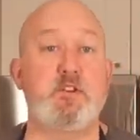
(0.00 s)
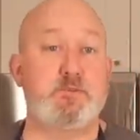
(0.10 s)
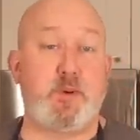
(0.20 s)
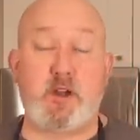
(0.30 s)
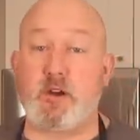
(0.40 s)
use
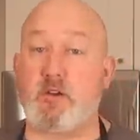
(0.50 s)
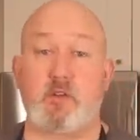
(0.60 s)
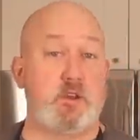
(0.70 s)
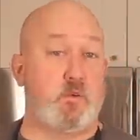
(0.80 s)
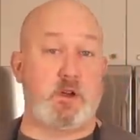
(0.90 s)
butter
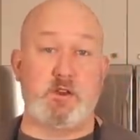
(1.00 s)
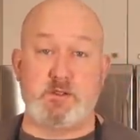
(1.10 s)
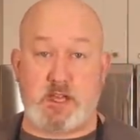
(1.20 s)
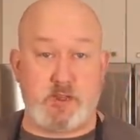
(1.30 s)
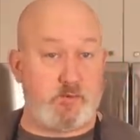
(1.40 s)
or you wanna
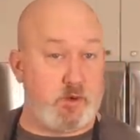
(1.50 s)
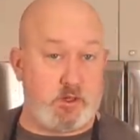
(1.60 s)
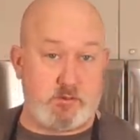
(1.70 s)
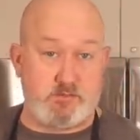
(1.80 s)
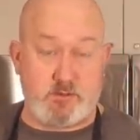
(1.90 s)
use olive
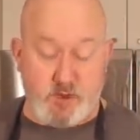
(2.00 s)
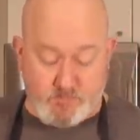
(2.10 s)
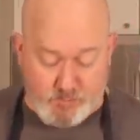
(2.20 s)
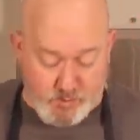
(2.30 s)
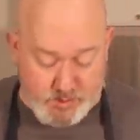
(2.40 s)
oil, go
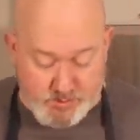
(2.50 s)
for